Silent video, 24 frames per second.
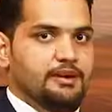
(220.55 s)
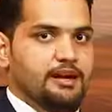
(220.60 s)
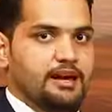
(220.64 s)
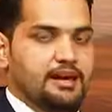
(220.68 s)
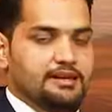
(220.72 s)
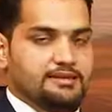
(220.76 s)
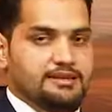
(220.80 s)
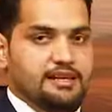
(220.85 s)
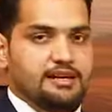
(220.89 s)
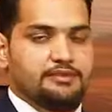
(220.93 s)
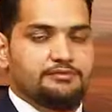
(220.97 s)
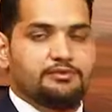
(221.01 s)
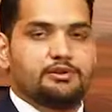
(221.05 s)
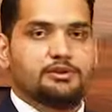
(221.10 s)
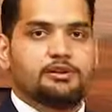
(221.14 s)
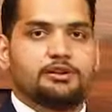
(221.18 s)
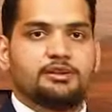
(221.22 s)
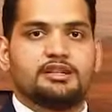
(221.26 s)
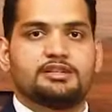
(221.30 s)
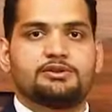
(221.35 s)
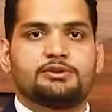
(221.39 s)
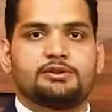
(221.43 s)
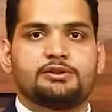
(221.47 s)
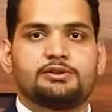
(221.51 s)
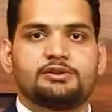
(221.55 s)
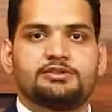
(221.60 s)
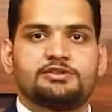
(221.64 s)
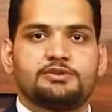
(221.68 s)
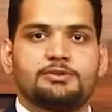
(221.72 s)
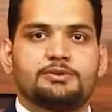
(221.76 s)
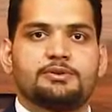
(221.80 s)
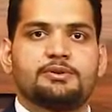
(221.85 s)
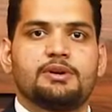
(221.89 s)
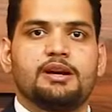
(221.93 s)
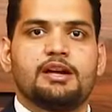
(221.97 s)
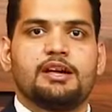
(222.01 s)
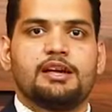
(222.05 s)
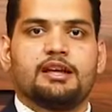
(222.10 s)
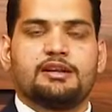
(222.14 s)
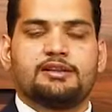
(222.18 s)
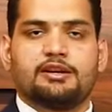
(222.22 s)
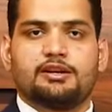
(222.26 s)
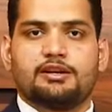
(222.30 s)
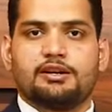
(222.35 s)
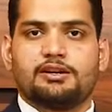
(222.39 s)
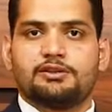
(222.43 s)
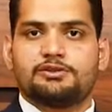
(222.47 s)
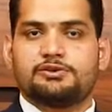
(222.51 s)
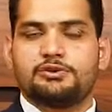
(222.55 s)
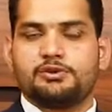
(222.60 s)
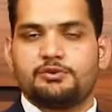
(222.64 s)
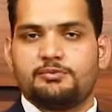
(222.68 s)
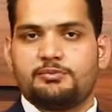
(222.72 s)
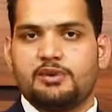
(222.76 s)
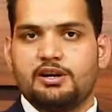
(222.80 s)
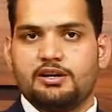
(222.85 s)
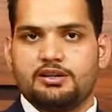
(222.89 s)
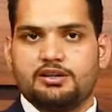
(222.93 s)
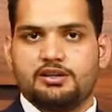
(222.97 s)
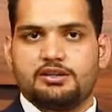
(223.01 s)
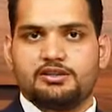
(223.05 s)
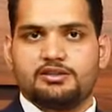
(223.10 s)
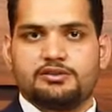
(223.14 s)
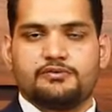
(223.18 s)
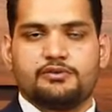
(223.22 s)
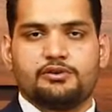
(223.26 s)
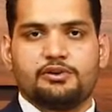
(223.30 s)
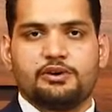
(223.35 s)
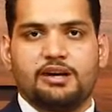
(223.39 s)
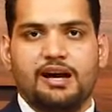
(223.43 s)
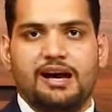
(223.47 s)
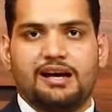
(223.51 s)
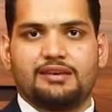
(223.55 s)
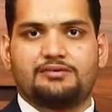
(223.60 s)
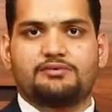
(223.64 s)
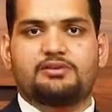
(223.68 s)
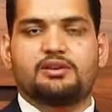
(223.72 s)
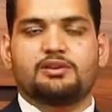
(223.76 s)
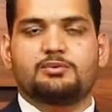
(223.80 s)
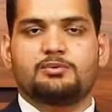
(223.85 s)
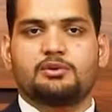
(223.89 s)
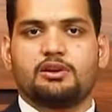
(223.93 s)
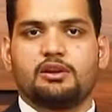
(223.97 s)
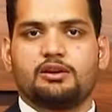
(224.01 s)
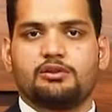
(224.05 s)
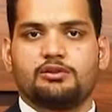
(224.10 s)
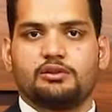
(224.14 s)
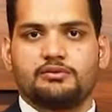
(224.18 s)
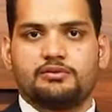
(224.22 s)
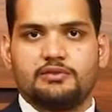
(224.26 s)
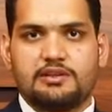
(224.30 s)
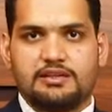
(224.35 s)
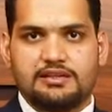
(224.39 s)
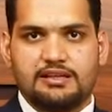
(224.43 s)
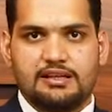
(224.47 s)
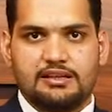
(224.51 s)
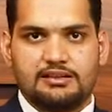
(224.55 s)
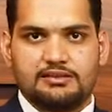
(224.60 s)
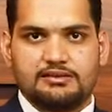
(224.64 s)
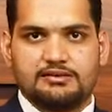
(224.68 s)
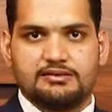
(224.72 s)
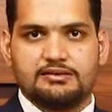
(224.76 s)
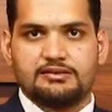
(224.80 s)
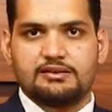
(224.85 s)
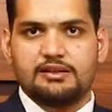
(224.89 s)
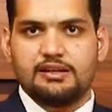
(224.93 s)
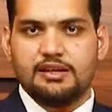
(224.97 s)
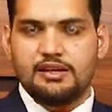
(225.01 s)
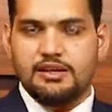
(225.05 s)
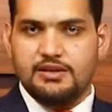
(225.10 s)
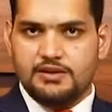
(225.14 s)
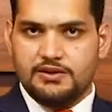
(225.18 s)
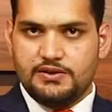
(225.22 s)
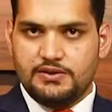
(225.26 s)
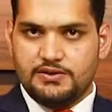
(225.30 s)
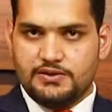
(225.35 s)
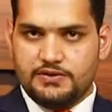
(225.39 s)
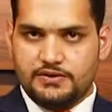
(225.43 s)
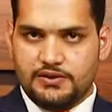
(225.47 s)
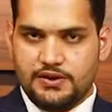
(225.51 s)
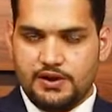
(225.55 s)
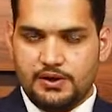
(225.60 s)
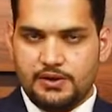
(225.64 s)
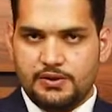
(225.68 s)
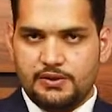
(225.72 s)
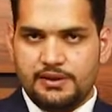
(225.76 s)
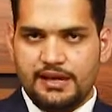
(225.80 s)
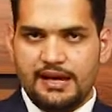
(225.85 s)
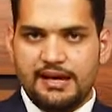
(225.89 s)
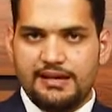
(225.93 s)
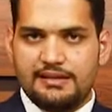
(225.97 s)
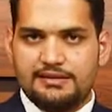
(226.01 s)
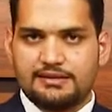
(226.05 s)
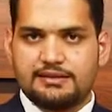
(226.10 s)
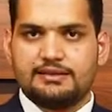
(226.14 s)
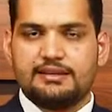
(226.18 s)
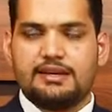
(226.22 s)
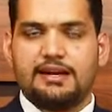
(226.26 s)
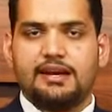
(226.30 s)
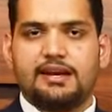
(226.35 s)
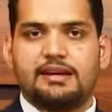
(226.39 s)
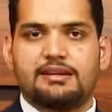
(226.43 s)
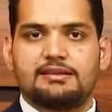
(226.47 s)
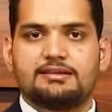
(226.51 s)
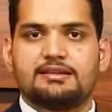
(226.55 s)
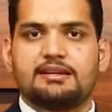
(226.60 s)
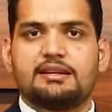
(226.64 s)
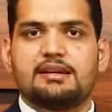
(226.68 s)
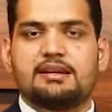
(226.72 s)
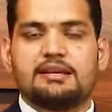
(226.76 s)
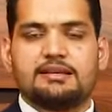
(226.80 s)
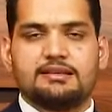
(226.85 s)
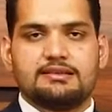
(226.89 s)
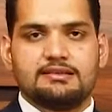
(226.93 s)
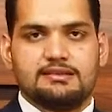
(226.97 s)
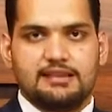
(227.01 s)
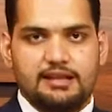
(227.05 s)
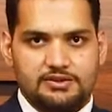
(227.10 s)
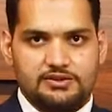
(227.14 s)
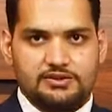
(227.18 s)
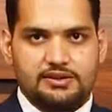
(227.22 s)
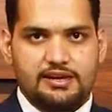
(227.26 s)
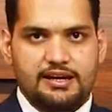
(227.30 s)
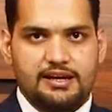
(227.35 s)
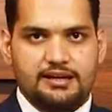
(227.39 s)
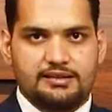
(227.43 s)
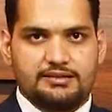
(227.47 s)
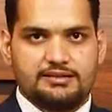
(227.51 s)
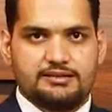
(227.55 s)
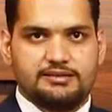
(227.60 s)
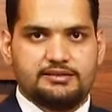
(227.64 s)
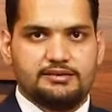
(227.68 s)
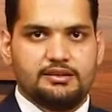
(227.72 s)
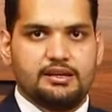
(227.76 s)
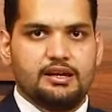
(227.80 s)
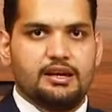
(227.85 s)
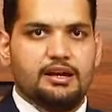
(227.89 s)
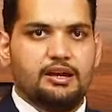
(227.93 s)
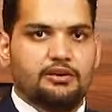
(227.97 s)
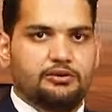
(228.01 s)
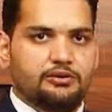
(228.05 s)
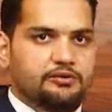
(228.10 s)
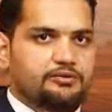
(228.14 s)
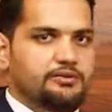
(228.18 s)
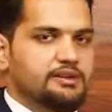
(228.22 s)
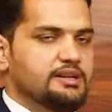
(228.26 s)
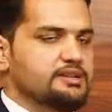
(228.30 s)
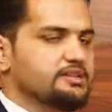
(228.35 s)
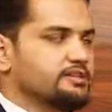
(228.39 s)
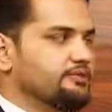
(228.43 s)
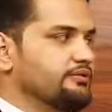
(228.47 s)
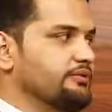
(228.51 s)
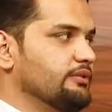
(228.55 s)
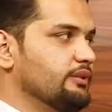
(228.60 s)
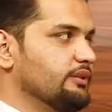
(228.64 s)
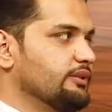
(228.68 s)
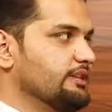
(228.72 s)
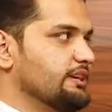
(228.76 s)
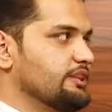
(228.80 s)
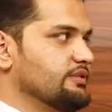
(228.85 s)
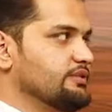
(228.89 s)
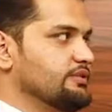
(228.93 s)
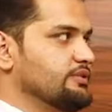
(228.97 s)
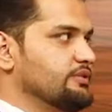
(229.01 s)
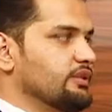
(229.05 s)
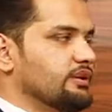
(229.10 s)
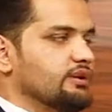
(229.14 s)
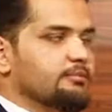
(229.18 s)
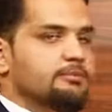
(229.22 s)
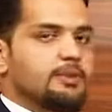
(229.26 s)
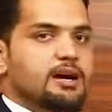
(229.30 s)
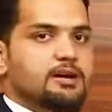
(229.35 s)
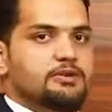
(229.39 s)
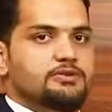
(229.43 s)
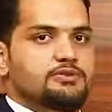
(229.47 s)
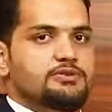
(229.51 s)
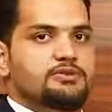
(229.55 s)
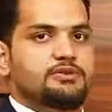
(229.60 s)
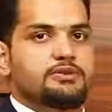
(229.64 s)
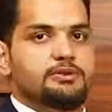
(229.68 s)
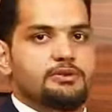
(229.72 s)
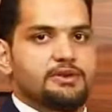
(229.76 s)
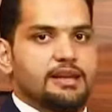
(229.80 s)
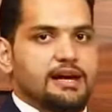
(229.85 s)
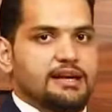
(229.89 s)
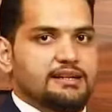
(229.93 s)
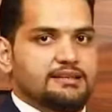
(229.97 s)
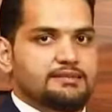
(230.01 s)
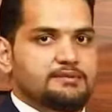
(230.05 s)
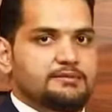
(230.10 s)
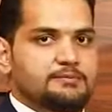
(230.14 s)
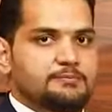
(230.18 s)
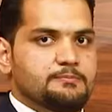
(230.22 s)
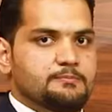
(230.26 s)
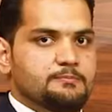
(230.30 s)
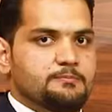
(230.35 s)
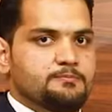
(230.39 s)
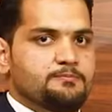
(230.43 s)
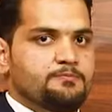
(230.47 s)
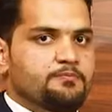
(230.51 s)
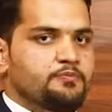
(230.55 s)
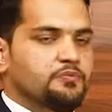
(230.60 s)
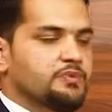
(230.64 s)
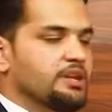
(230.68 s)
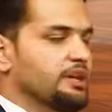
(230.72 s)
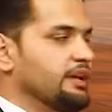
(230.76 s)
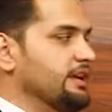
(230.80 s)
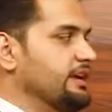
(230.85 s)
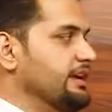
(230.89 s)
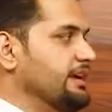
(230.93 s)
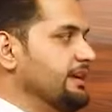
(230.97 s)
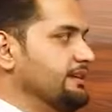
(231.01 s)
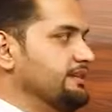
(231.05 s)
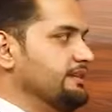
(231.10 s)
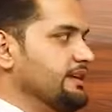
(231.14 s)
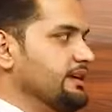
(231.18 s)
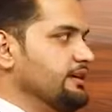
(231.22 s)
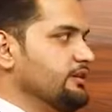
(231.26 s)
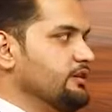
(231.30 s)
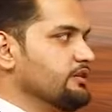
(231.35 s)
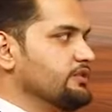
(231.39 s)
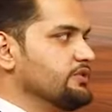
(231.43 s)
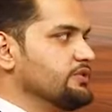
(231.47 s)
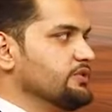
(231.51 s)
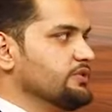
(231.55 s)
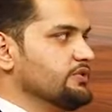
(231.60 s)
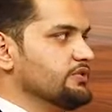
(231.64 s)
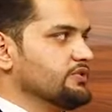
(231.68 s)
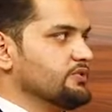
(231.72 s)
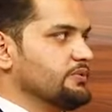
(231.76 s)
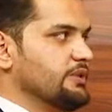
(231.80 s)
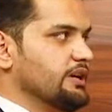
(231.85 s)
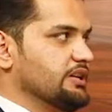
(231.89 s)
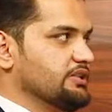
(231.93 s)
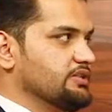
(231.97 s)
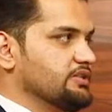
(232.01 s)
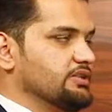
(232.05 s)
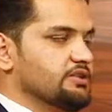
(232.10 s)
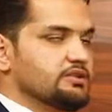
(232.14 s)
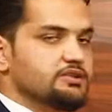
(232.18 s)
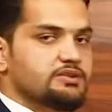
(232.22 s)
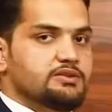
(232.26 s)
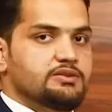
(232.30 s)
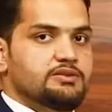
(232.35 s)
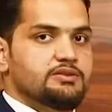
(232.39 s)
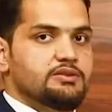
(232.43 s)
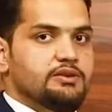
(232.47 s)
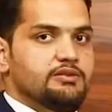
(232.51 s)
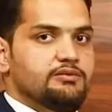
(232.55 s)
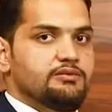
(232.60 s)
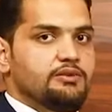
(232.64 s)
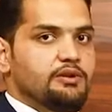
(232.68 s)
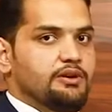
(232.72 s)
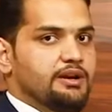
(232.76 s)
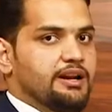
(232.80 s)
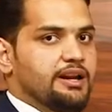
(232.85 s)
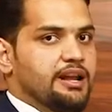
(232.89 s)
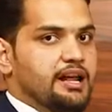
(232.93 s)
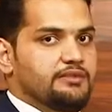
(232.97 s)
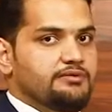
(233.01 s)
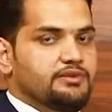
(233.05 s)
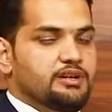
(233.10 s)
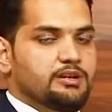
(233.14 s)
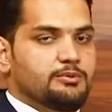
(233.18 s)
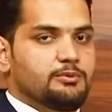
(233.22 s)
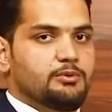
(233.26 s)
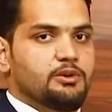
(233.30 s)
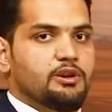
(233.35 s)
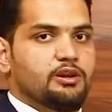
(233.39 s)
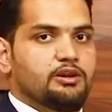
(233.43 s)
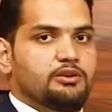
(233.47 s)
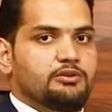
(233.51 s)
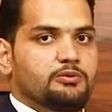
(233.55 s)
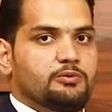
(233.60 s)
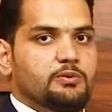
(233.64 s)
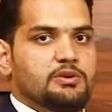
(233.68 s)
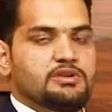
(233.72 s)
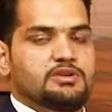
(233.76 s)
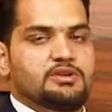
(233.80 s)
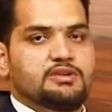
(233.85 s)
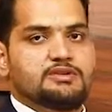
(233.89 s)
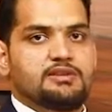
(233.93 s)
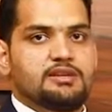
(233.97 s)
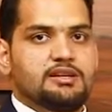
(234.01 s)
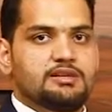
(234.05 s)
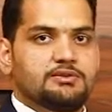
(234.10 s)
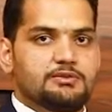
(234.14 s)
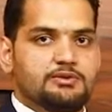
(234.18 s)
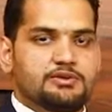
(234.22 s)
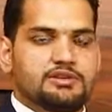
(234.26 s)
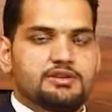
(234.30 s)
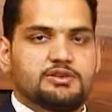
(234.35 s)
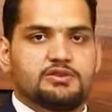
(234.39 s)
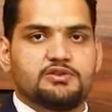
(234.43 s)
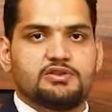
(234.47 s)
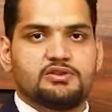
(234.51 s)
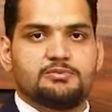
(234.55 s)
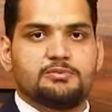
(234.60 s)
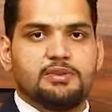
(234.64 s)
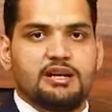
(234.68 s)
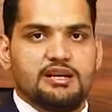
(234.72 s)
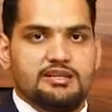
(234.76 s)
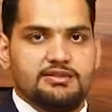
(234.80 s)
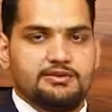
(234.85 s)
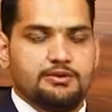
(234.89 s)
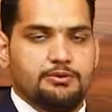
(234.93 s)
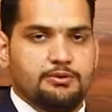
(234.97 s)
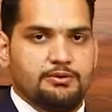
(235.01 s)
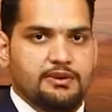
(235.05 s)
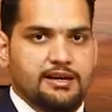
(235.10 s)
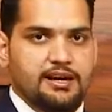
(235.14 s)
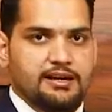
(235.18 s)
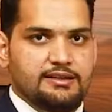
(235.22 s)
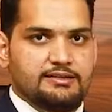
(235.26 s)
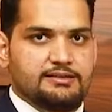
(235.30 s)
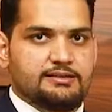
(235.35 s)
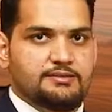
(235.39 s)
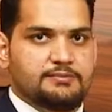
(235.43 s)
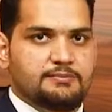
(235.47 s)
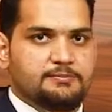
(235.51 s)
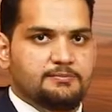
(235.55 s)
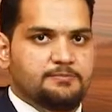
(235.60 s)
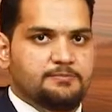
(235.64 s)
As I've already told you, there are 2 markers for adverb clause of result. So that and such that. So first of all, let's talk about so that. There are 2 structures for an adverb clause which is introduced by so that.